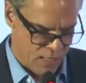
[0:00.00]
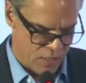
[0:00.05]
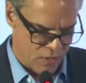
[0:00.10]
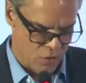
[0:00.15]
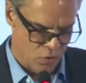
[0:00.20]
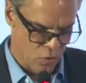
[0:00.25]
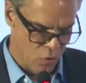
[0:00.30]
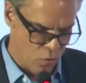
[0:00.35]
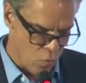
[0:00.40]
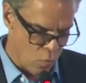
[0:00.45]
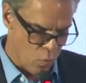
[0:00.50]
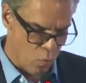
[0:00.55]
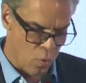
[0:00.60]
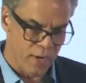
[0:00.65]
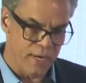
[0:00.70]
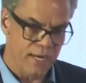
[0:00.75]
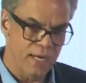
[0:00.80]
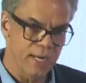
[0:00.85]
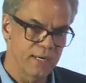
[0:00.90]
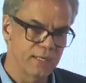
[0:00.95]
So
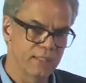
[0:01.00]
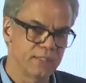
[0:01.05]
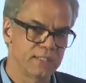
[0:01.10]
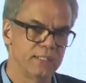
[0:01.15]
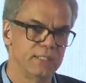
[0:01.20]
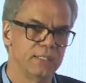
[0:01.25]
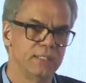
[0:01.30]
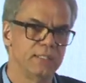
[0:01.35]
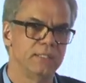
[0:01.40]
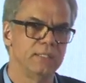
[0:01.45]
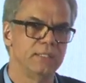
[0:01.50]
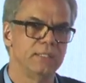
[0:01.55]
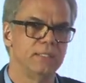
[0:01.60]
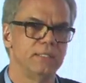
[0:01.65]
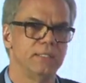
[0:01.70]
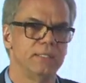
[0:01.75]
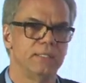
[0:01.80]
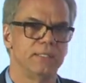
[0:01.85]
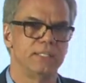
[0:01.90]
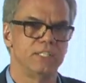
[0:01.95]
what are
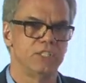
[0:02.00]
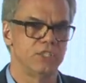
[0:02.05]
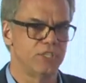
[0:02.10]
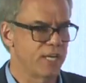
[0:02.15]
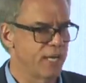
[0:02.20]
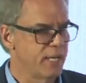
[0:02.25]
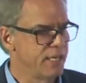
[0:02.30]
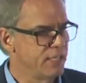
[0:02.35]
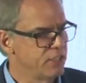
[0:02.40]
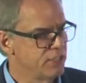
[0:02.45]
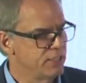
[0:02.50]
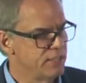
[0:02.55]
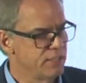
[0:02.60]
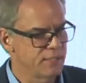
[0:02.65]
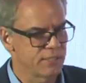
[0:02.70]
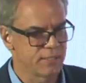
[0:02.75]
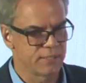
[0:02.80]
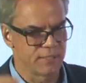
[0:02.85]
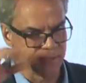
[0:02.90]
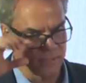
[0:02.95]
the
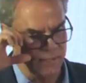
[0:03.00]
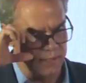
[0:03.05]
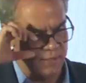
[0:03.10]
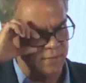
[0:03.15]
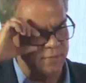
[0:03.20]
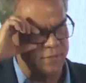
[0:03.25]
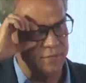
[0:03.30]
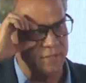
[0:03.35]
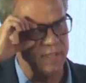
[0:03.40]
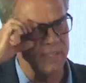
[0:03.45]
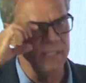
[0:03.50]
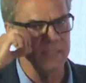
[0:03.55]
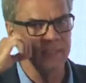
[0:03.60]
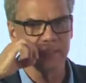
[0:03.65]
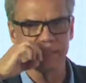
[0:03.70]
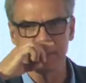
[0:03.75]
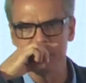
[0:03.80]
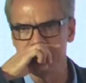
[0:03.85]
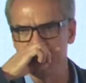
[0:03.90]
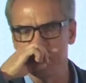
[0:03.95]
challenges that they're
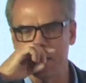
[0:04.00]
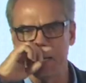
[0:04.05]
facing?